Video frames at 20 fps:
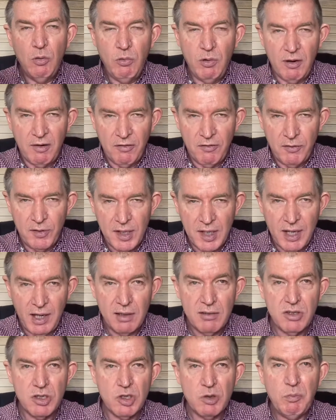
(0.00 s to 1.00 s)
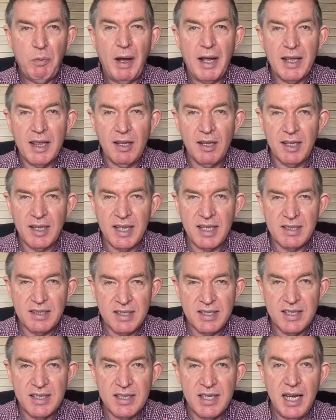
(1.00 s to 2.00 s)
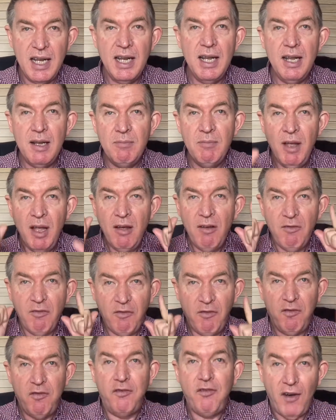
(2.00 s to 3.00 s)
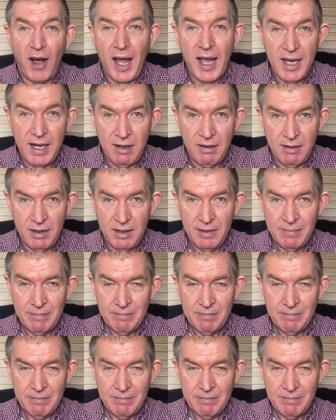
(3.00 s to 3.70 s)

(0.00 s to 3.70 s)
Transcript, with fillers: were touched by the, the same fire.